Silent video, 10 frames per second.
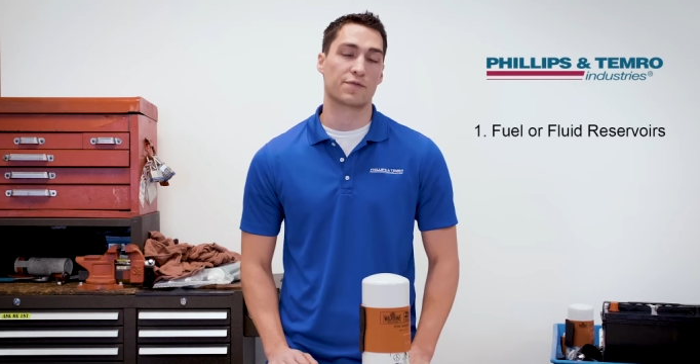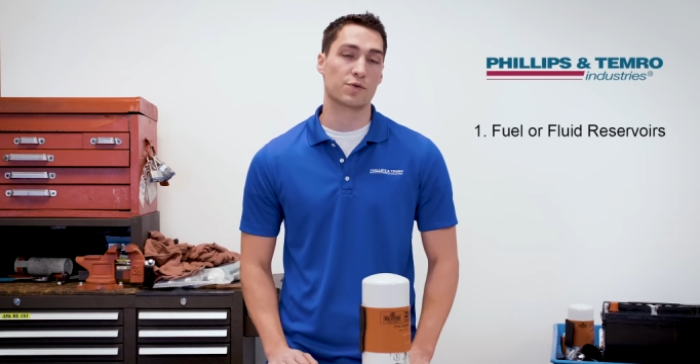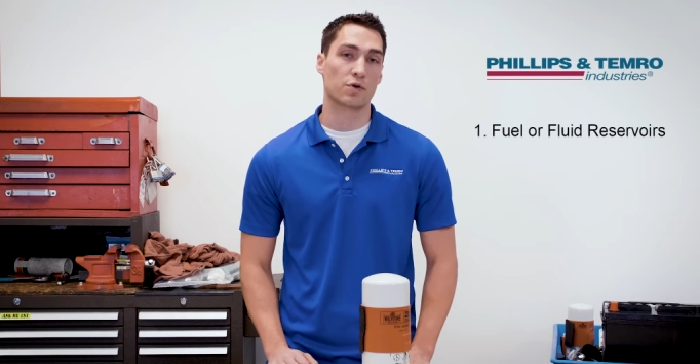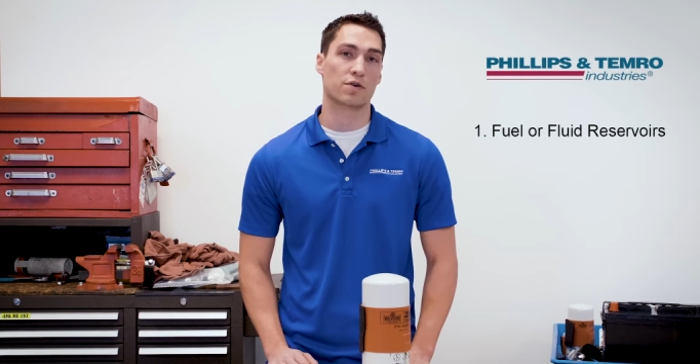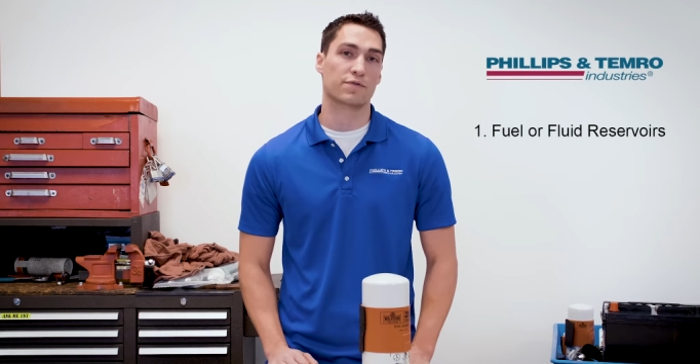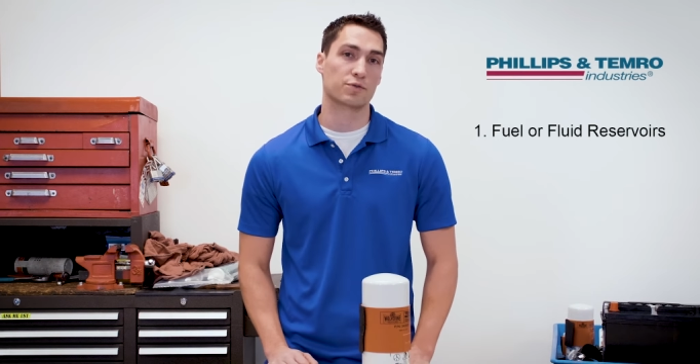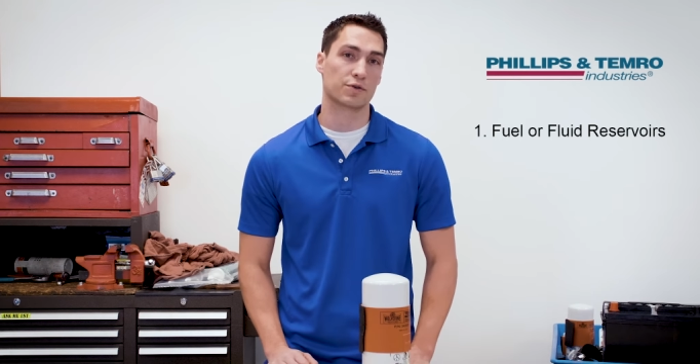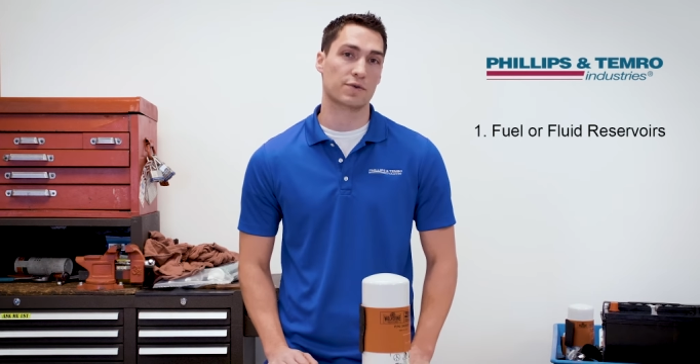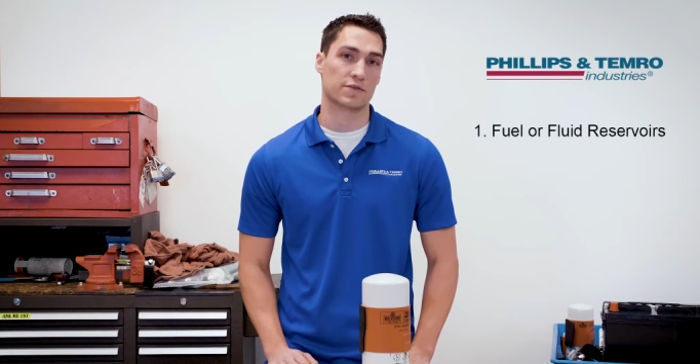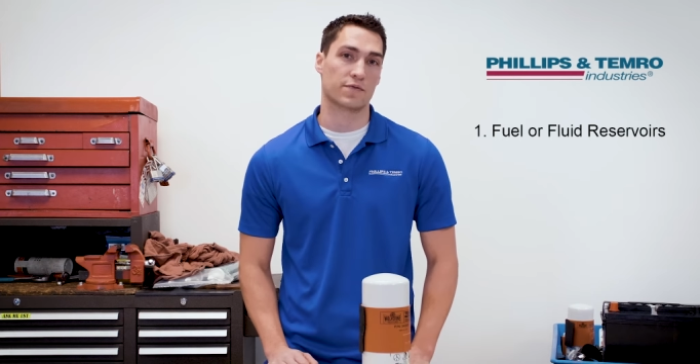fuel or
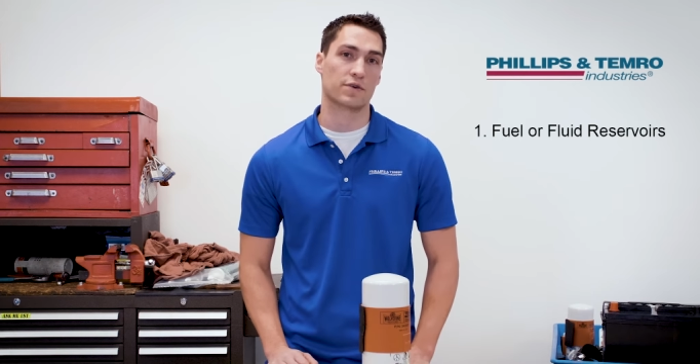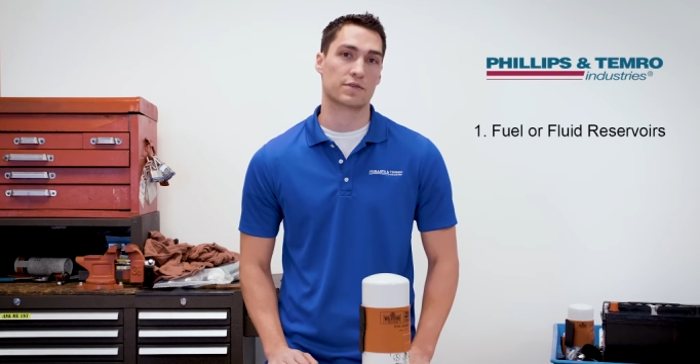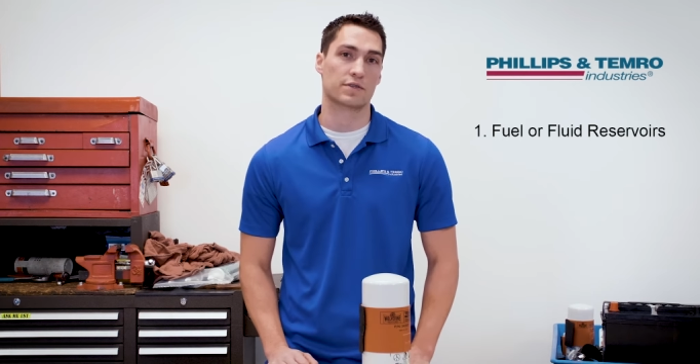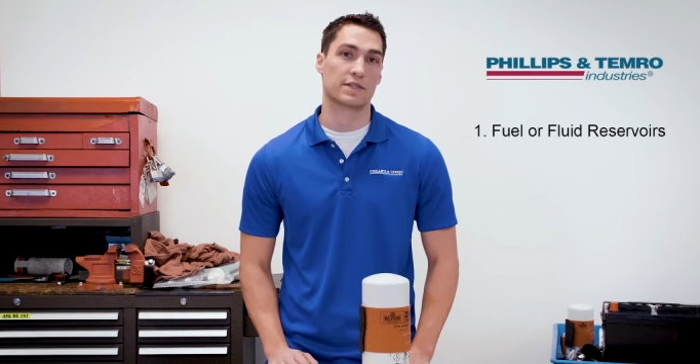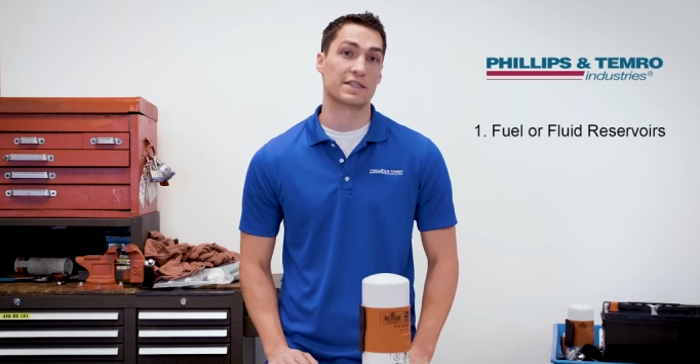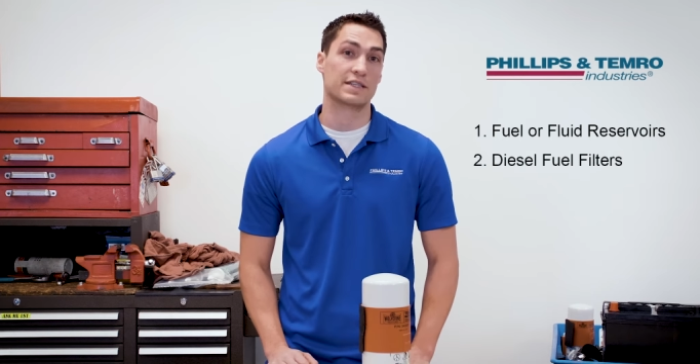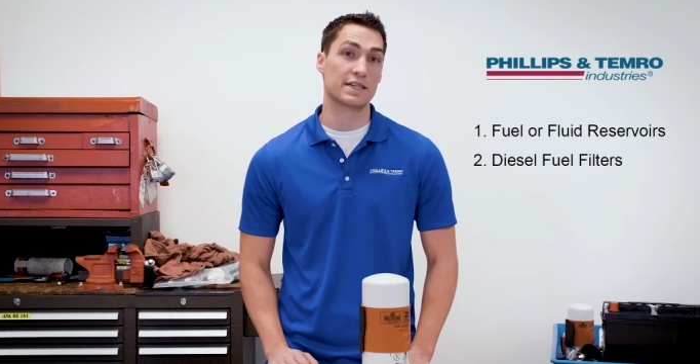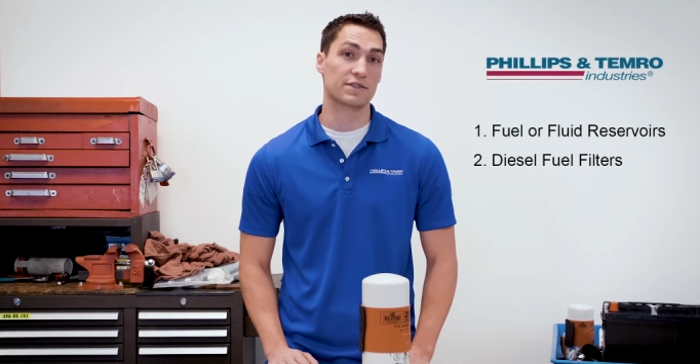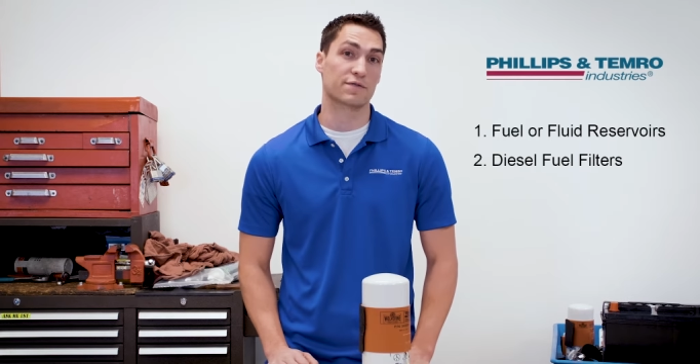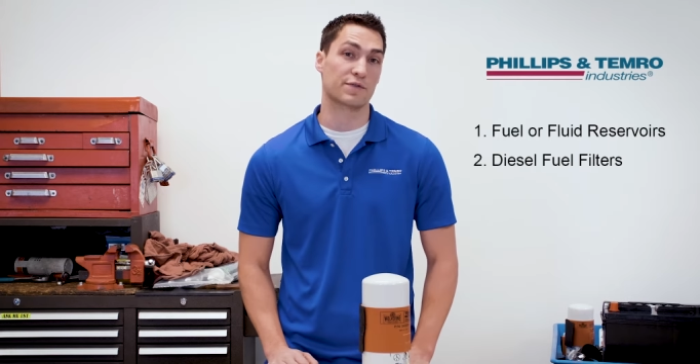fluid reservoirs,
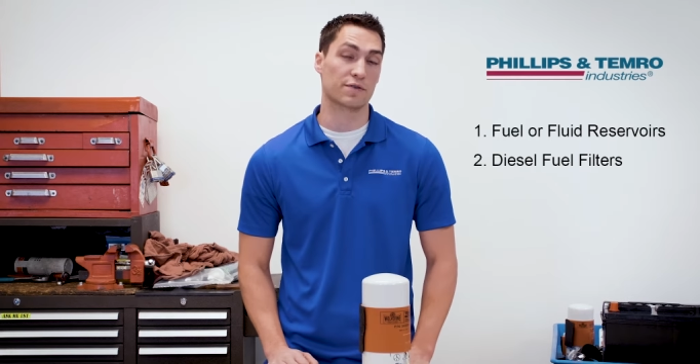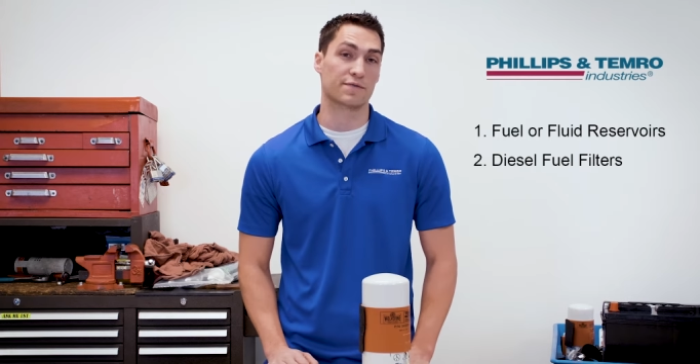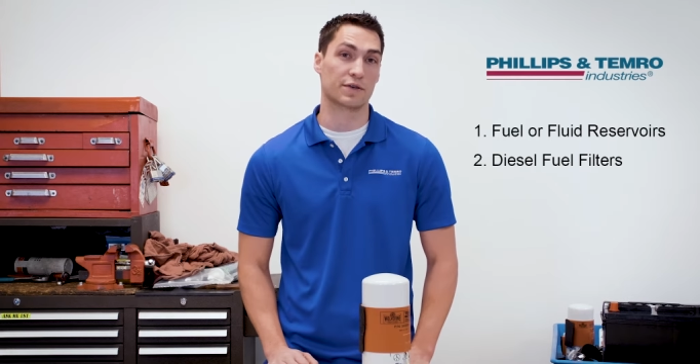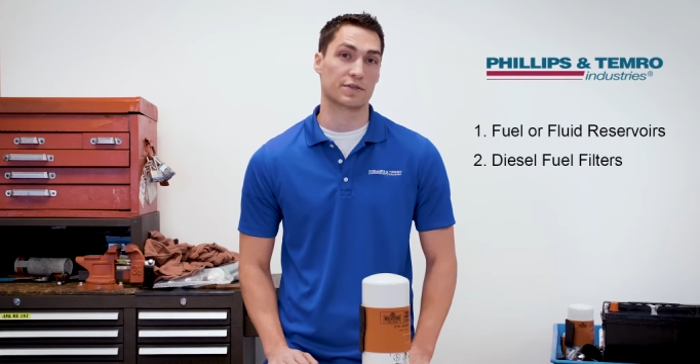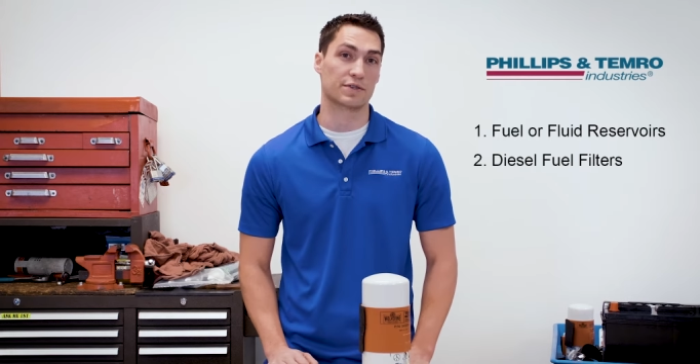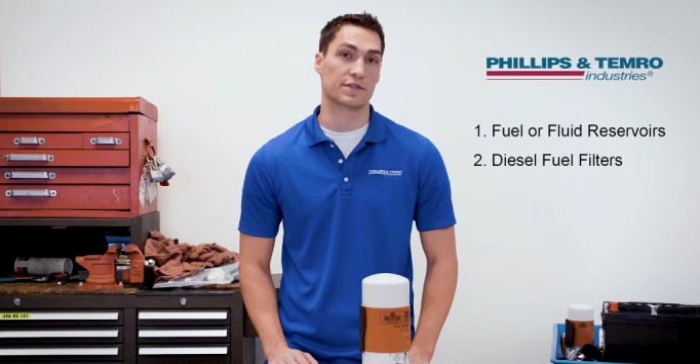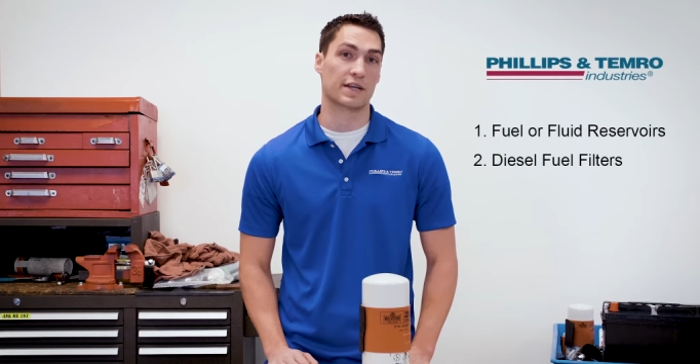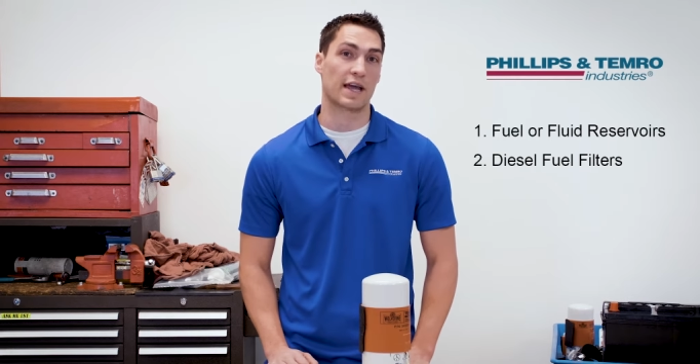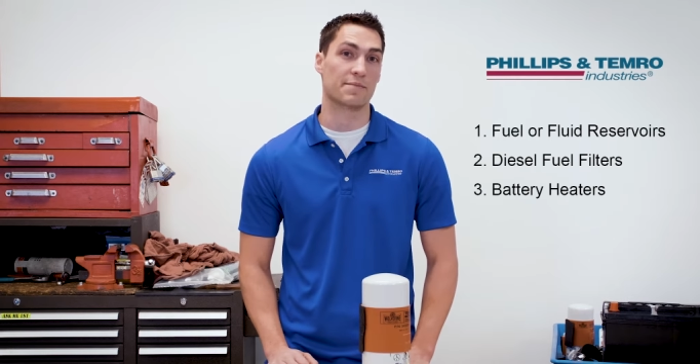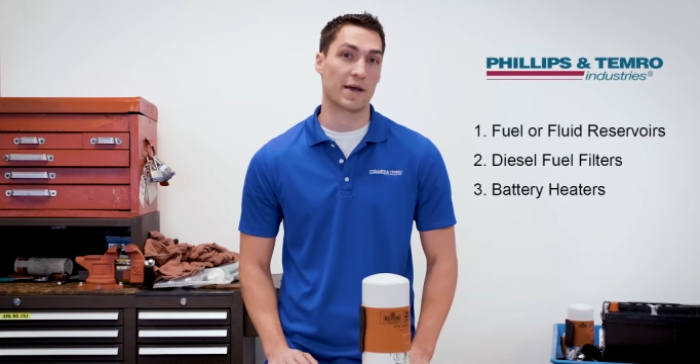diesel fuel filters,
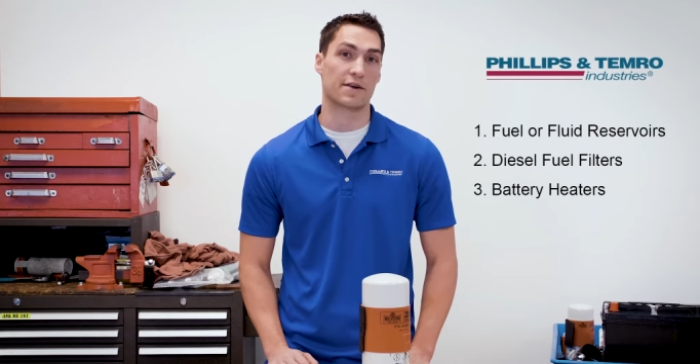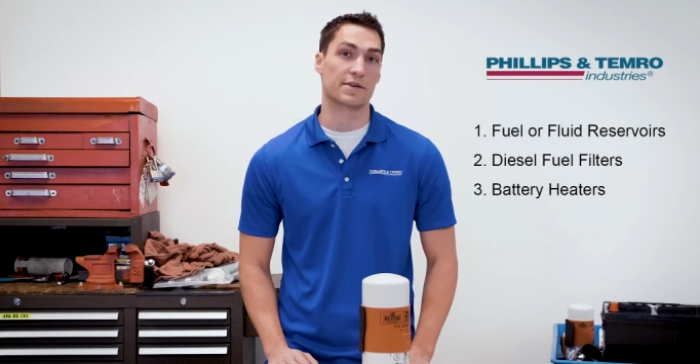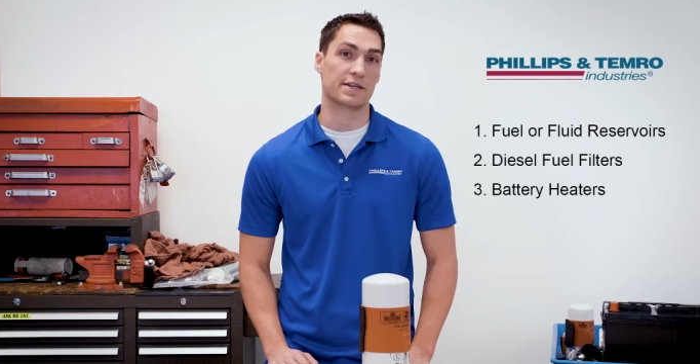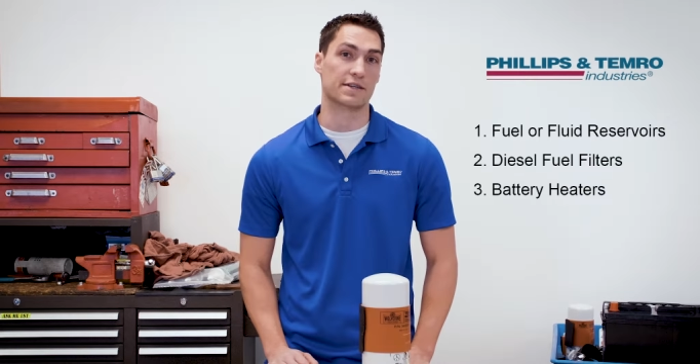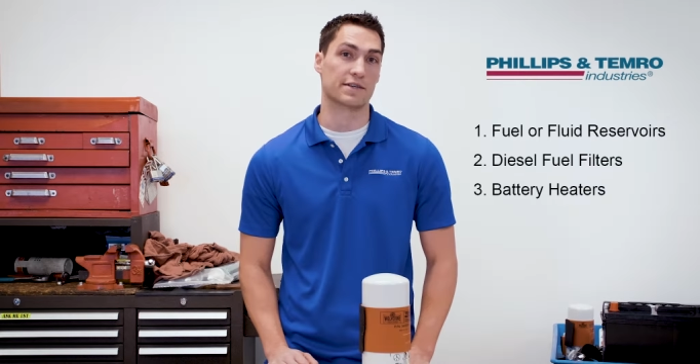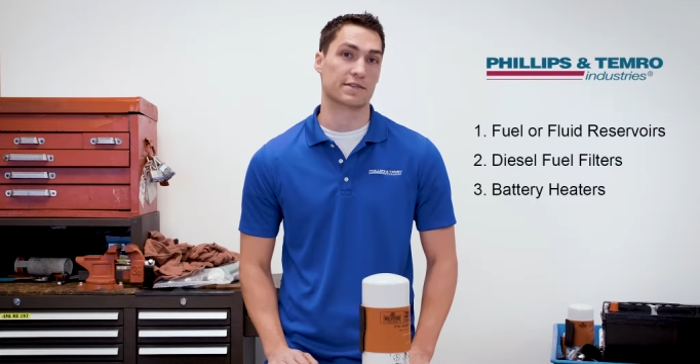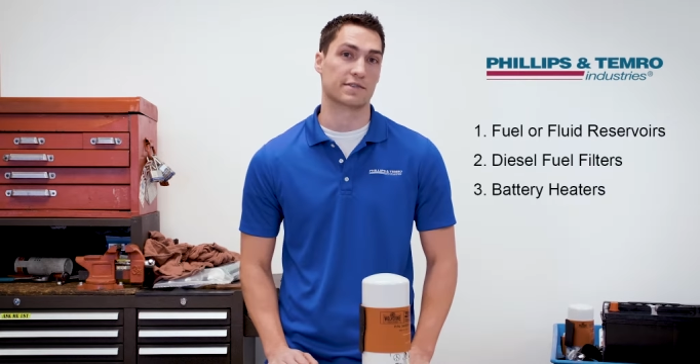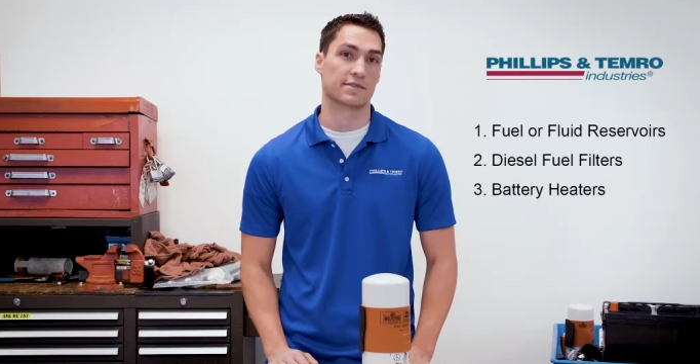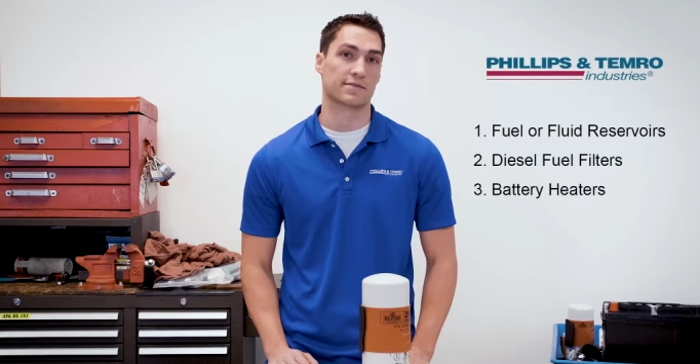and battery heaters.